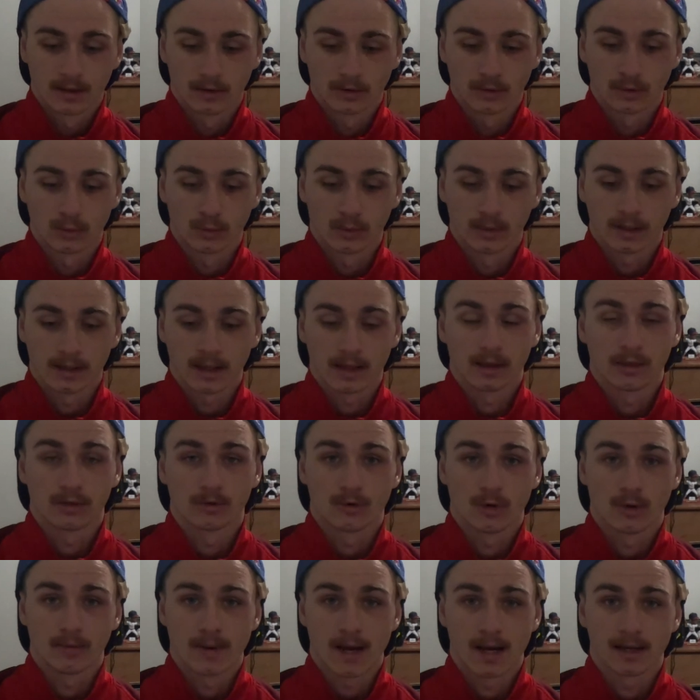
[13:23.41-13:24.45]
doing a
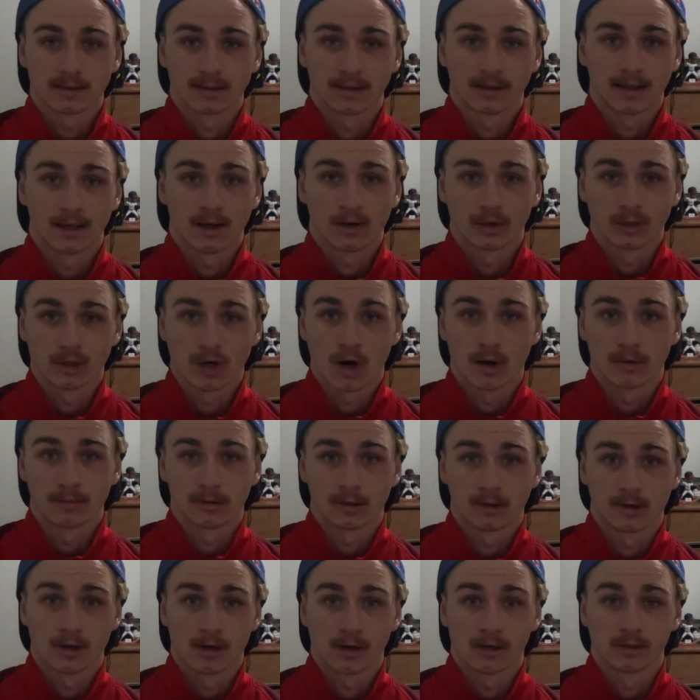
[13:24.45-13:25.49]
throwback to Cale
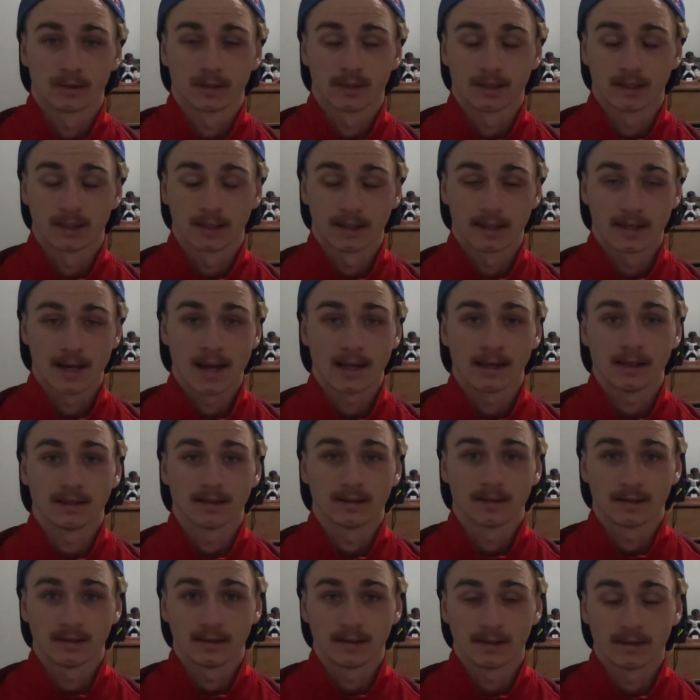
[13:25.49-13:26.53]
Yarborough in
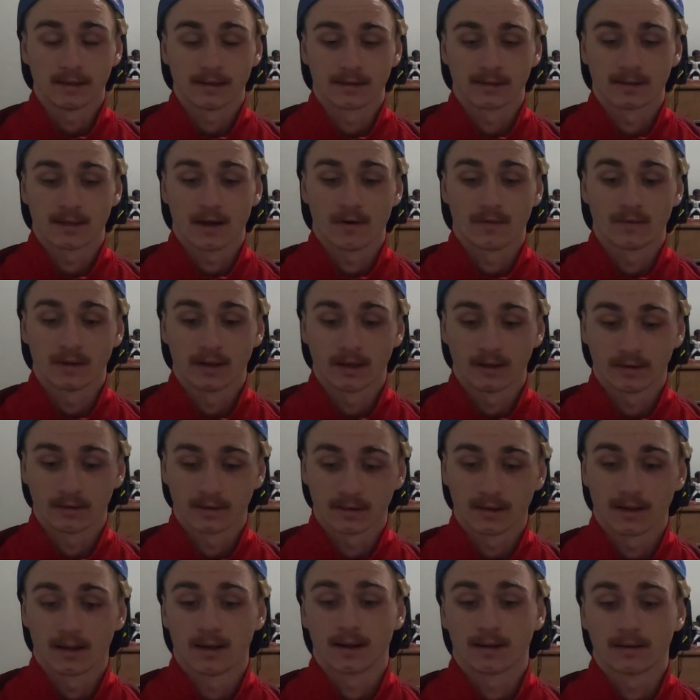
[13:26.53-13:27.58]

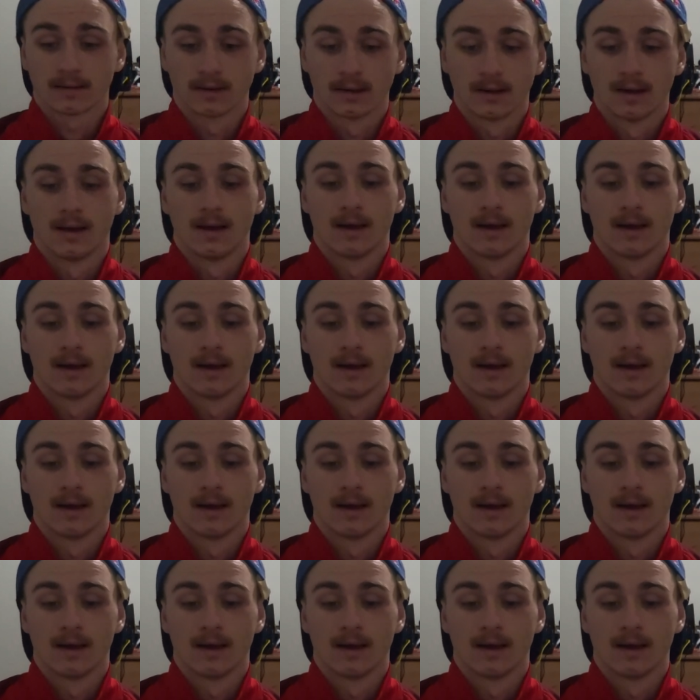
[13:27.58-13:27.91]
1976.